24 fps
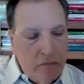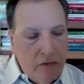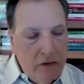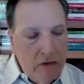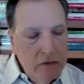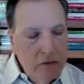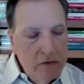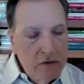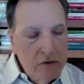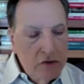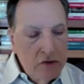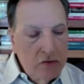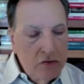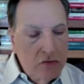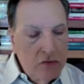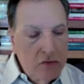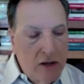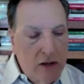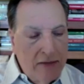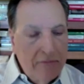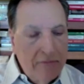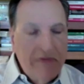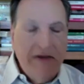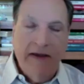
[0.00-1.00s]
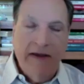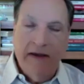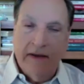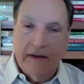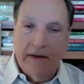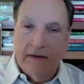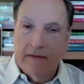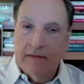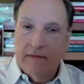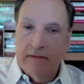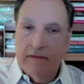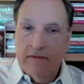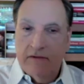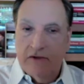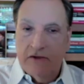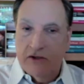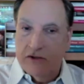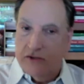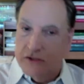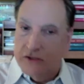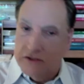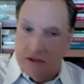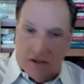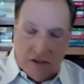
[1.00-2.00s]
So I began just
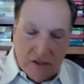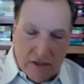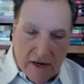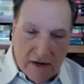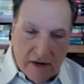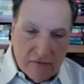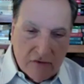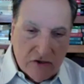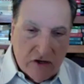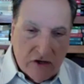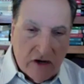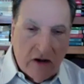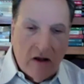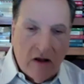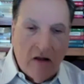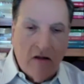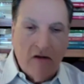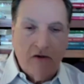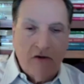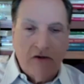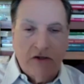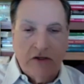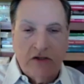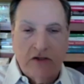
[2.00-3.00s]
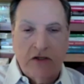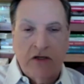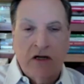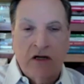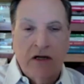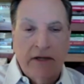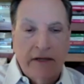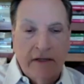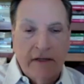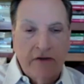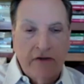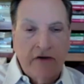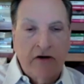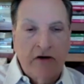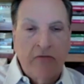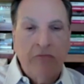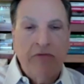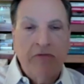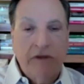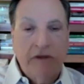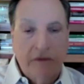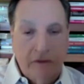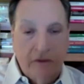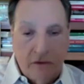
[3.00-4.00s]
as a staff psychologist, and I ended up
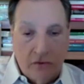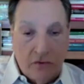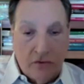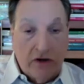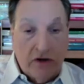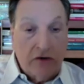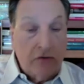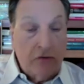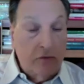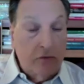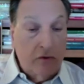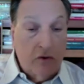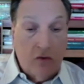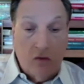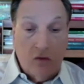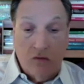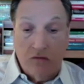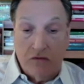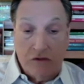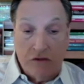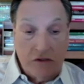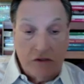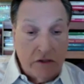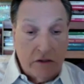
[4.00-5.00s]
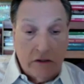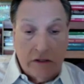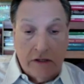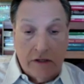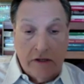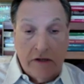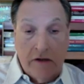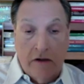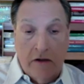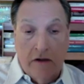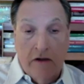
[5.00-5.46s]
being the director of the whole facility.